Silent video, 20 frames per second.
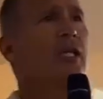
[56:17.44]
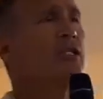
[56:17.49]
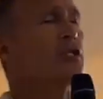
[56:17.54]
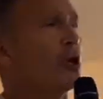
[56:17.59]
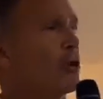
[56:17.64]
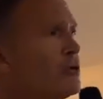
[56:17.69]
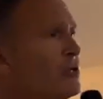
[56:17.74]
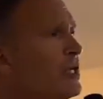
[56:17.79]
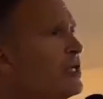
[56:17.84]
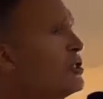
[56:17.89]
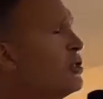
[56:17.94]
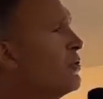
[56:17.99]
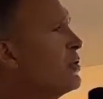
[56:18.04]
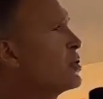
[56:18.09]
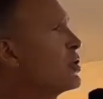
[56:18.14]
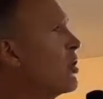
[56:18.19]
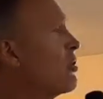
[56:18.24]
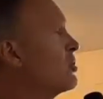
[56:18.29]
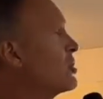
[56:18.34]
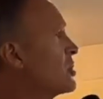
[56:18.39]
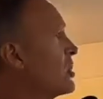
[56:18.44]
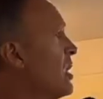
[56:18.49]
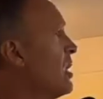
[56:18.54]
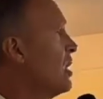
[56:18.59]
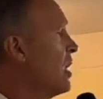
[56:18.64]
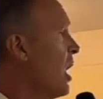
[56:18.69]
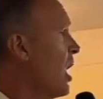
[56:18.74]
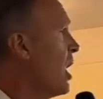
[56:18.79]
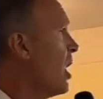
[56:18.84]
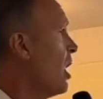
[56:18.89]
turned into a church
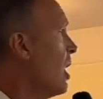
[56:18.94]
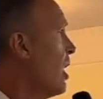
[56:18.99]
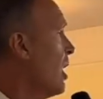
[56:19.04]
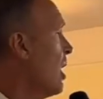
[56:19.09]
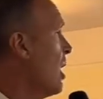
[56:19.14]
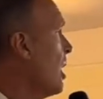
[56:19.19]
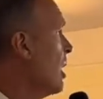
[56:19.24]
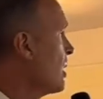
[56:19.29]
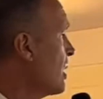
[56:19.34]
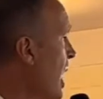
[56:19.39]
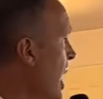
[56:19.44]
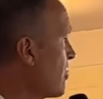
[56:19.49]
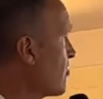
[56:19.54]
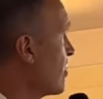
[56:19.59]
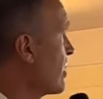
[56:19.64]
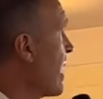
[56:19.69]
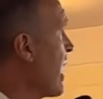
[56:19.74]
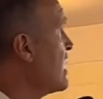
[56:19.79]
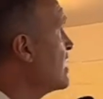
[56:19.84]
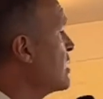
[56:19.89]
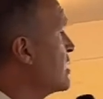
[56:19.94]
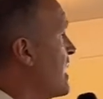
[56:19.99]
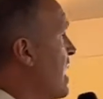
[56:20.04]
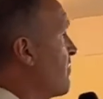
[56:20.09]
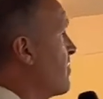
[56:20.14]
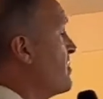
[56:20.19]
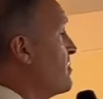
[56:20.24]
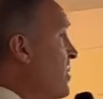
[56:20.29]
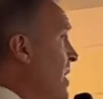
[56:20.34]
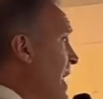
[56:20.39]
uh, uh, congregation that
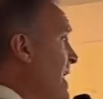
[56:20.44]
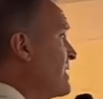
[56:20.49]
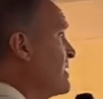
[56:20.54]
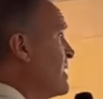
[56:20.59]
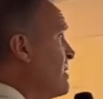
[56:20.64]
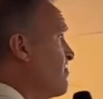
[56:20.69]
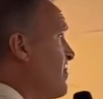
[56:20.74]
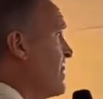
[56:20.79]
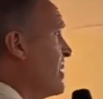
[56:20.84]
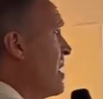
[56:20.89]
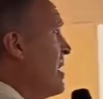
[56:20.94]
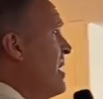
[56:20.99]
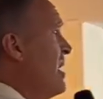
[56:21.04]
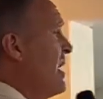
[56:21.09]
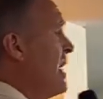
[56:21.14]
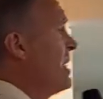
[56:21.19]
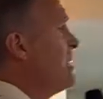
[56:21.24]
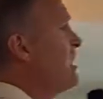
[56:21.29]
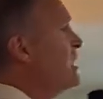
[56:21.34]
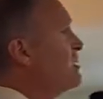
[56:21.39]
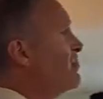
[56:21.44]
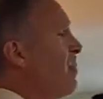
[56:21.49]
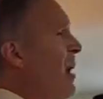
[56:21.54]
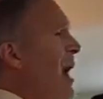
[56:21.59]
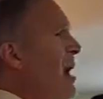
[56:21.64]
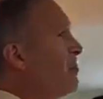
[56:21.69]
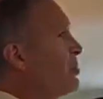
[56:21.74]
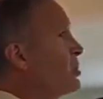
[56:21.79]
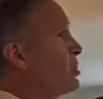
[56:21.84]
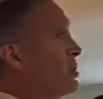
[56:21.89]
we planted. But in this
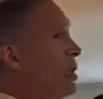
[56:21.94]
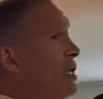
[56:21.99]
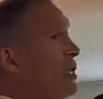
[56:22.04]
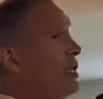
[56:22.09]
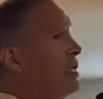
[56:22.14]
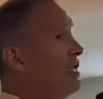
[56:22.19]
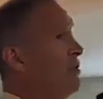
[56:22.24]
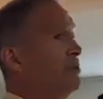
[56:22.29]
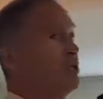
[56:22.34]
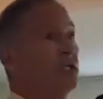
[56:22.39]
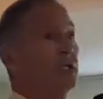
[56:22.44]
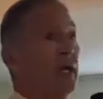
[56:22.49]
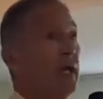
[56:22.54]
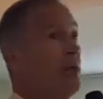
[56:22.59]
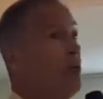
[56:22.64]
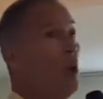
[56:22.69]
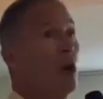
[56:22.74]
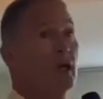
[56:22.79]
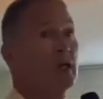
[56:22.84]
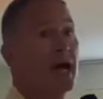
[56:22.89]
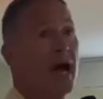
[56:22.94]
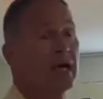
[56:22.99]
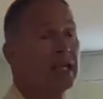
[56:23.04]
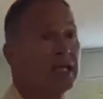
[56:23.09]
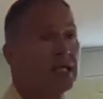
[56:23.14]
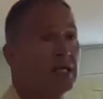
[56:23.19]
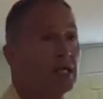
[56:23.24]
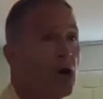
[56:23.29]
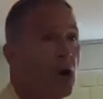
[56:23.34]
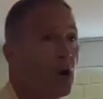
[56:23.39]
Bible study, there was someone, I
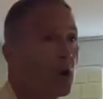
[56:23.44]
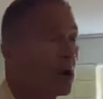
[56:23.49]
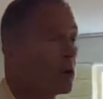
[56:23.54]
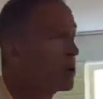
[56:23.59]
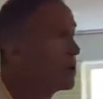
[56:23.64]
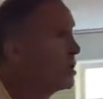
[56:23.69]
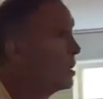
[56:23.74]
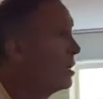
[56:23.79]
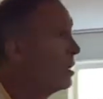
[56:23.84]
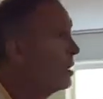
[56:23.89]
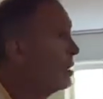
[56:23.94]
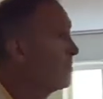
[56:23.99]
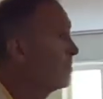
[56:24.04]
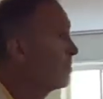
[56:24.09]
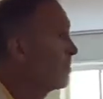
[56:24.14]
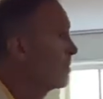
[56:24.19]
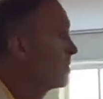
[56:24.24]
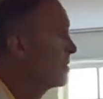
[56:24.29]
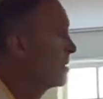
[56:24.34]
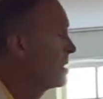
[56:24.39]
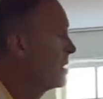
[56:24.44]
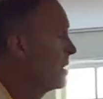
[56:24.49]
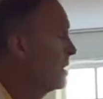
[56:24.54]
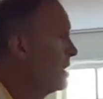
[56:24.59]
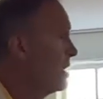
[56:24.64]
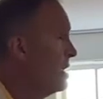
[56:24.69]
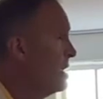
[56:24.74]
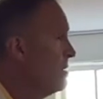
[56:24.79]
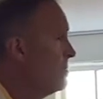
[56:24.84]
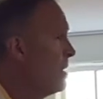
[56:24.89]
didn't know her,
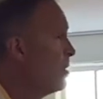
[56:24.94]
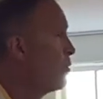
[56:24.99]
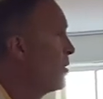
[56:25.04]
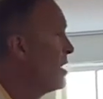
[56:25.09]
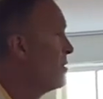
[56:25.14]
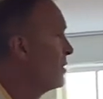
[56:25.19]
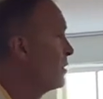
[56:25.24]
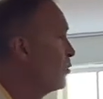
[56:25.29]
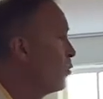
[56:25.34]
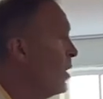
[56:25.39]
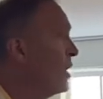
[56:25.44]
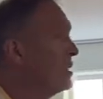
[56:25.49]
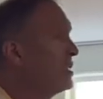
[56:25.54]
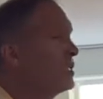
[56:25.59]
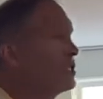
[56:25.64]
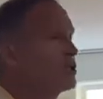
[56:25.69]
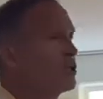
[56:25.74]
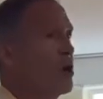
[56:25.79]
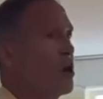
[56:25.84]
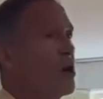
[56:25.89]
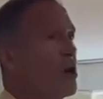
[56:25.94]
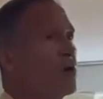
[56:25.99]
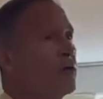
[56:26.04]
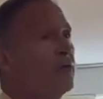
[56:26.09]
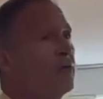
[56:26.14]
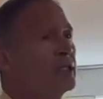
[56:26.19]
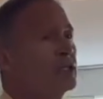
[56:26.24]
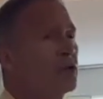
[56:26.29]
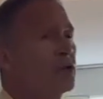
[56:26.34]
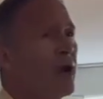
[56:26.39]
but we would witness to her, and
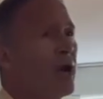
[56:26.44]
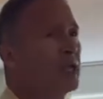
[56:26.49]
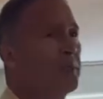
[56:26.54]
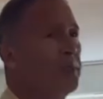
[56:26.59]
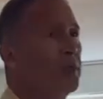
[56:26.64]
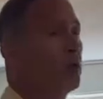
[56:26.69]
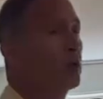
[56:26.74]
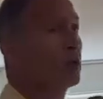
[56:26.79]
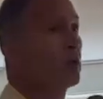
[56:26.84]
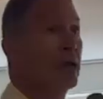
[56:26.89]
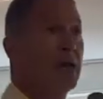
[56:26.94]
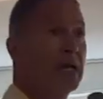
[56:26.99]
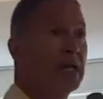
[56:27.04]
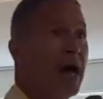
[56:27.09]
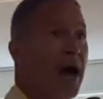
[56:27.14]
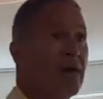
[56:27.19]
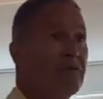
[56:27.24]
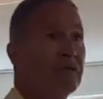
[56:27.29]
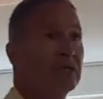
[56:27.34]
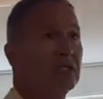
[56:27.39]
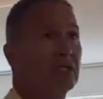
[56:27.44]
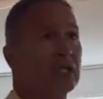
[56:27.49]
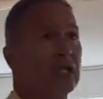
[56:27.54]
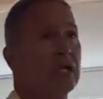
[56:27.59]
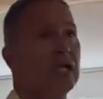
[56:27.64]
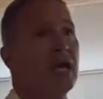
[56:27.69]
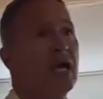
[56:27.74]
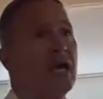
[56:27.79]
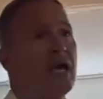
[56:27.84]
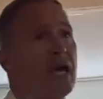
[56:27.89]
we'd try to pull her in,
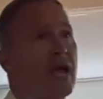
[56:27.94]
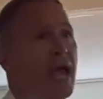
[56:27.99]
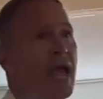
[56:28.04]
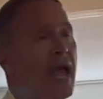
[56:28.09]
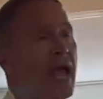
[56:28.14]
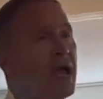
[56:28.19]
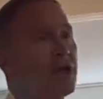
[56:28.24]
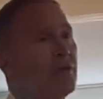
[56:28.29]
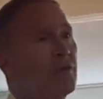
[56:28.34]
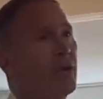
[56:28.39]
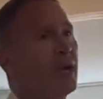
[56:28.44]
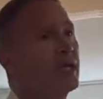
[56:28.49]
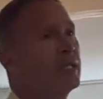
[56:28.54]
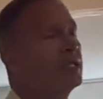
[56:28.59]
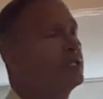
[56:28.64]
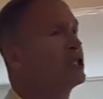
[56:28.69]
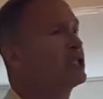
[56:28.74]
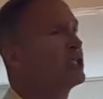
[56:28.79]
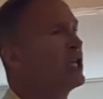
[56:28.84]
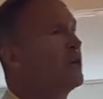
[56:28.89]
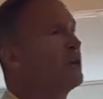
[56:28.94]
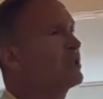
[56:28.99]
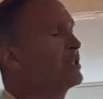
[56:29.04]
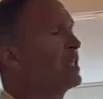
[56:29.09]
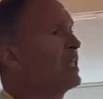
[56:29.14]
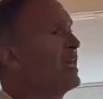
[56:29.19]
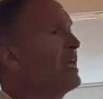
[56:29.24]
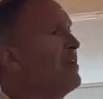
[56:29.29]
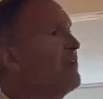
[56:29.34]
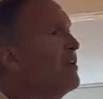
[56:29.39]
obviously. And when she was
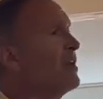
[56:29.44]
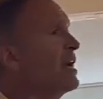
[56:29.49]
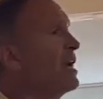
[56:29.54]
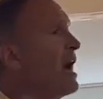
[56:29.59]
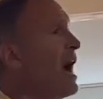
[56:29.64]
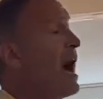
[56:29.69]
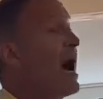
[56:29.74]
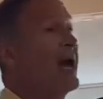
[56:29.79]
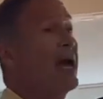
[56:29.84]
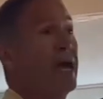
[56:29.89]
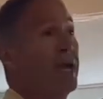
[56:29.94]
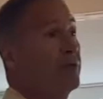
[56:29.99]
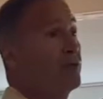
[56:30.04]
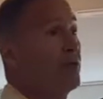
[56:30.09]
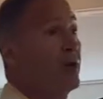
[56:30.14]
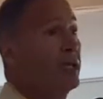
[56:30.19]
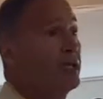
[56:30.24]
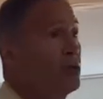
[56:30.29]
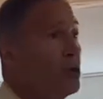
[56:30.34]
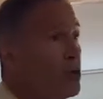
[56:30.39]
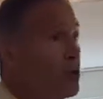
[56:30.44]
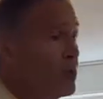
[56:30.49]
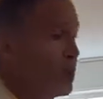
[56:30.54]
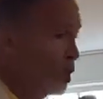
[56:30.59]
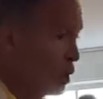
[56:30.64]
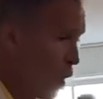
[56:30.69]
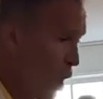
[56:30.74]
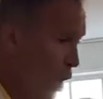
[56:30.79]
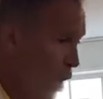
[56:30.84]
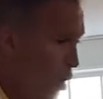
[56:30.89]
leaving, I had written her a
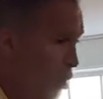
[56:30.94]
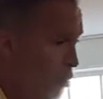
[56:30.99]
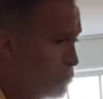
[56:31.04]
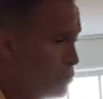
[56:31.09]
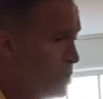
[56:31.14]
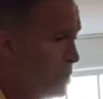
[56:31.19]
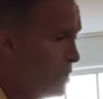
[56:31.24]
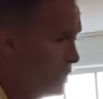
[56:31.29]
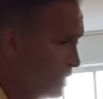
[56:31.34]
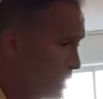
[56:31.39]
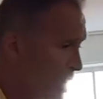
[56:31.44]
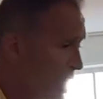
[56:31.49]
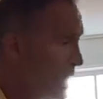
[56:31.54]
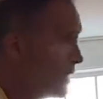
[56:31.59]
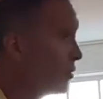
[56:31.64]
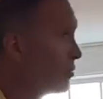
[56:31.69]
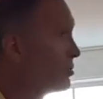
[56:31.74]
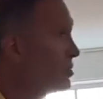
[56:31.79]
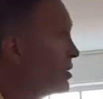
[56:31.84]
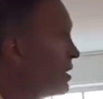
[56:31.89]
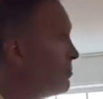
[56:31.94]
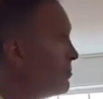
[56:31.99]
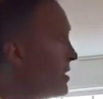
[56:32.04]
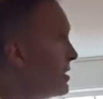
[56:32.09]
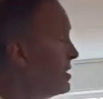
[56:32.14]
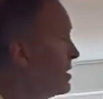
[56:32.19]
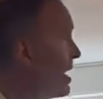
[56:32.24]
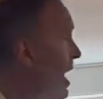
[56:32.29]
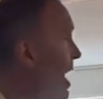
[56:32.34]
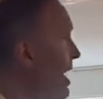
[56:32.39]
long letter, something
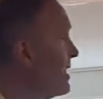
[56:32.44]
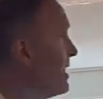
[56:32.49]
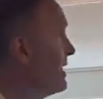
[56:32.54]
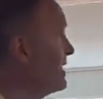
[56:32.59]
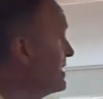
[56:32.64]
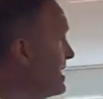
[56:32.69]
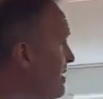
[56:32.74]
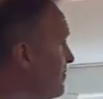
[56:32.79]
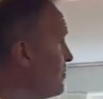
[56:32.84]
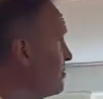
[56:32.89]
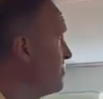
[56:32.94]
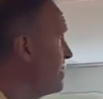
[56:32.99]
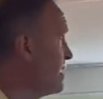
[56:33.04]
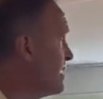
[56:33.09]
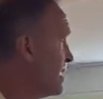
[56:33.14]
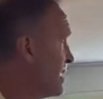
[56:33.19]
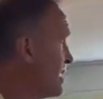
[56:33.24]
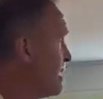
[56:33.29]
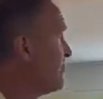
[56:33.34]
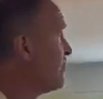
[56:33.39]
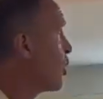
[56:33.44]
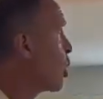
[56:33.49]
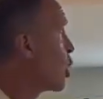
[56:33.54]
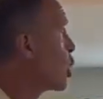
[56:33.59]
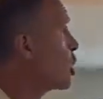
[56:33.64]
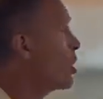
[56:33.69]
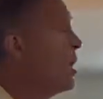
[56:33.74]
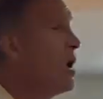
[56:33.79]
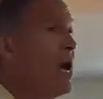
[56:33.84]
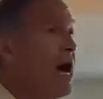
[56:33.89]
God had given me to give
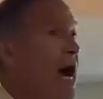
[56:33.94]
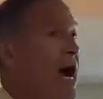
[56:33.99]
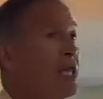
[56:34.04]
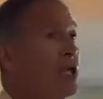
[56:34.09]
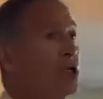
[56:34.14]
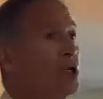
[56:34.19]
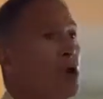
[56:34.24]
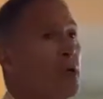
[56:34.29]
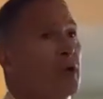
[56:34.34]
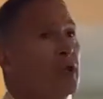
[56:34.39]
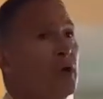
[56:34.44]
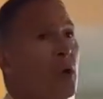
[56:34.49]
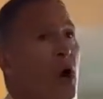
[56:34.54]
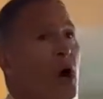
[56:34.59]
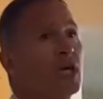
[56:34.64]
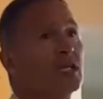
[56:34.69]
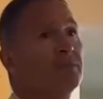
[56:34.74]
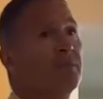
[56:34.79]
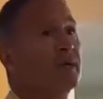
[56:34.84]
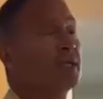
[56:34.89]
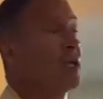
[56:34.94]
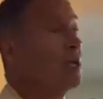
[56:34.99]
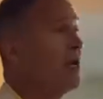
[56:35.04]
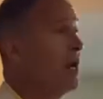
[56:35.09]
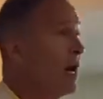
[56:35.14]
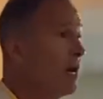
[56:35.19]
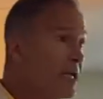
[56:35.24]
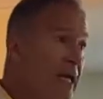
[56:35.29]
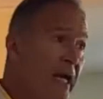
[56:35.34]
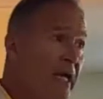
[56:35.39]
her. I don't know what it was, but
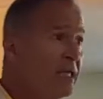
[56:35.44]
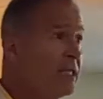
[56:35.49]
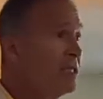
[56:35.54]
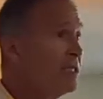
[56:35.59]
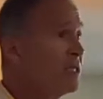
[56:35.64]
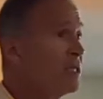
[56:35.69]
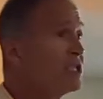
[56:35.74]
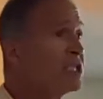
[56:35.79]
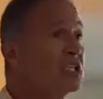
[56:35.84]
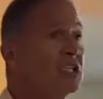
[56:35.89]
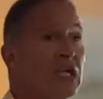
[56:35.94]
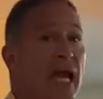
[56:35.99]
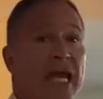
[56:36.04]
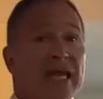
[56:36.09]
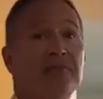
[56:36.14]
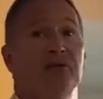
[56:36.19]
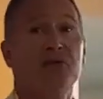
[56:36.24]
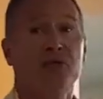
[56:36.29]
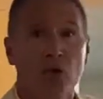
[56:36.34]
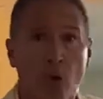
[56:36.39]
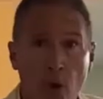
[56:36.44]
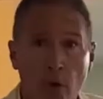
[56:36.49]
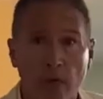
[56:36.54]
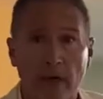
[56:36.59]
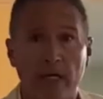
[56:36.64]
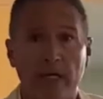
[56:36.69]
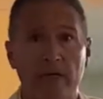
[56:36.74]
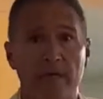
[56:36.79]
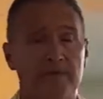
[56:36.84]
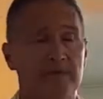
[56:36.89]
again, the same
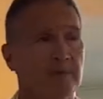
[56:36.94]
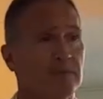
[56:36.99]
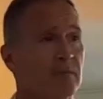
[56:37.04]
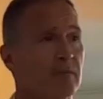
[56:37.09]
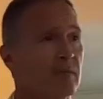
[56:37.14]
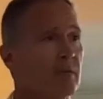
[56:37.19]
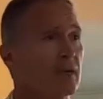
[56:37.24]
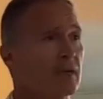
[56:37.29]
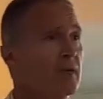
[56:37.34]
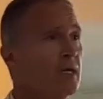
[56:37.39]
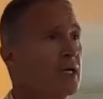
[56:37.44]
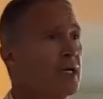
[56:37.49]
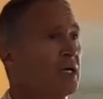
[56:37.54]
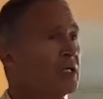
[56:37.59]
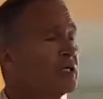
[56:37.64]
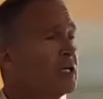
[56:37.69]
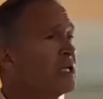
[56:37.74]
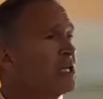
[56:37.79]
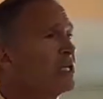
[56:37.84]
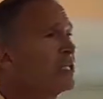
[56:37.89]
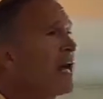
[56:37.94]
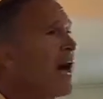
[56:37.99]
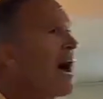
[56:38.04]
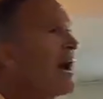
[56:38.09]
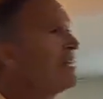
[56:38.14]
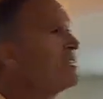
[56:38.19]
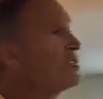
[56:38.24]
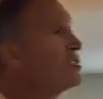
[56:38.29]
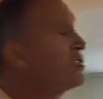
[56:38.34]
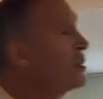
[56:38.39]
story. She says,
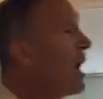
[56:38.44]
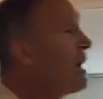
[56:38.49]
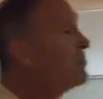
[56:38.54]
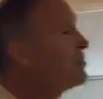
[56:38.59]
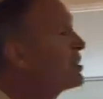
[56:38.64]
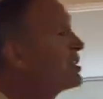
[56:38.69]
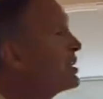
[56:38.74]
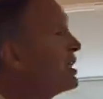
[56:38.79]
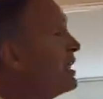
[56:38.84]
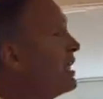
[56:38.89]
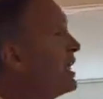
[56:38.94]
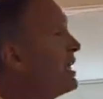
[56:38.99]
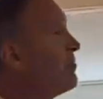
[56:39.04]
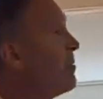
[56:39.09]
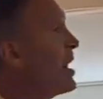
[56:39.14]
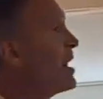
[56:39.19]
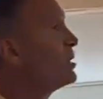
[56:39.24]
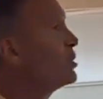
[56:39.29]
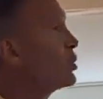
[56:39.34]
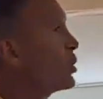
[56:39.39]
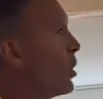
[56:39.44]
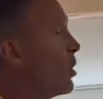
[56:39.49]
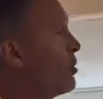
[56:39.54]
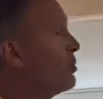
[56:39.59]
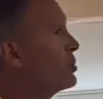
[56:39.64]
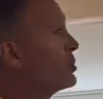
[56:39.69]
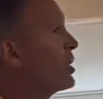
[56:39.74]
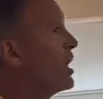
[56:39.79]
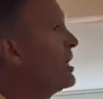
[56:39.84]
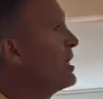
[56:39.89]
I, I'm sitting in my
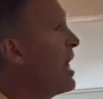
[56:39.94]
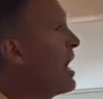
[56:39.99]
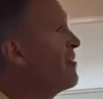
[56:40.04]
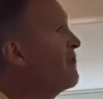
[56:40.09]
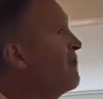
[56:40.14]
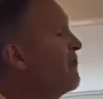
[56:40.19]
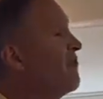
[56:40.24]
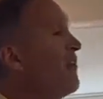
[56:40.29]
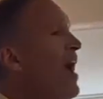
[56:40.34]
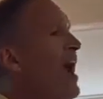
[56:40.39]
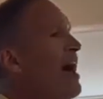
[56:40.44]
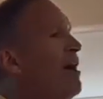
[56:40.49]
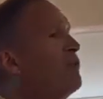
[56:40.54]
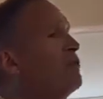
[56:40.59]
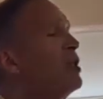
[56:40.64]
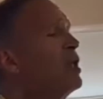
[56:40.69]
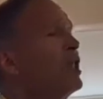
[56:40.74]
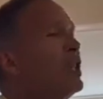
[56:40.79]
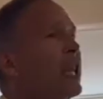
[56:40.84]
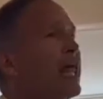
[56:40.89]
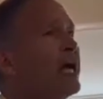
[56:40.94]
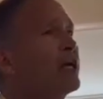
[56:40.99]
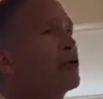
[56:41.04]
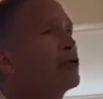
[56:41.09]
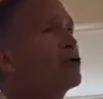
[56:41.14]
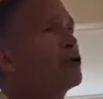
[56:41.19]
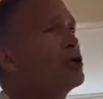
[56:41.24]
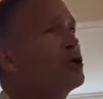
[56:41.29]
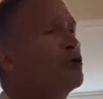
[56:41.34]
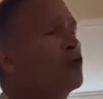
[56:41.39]
church, and I found the
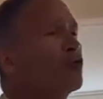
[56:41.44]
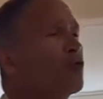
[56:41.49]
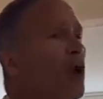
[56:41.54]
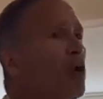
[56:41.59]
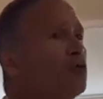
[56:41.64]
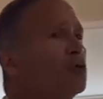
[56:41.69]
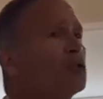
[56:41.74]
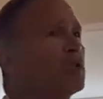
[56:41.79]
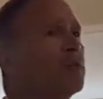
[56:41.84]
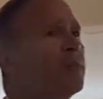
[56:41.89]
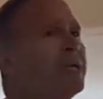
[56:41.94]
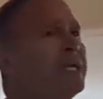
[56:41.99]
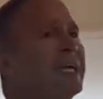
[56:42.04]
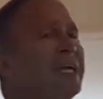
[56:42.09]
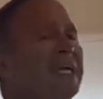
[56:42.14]
letter you wrote to me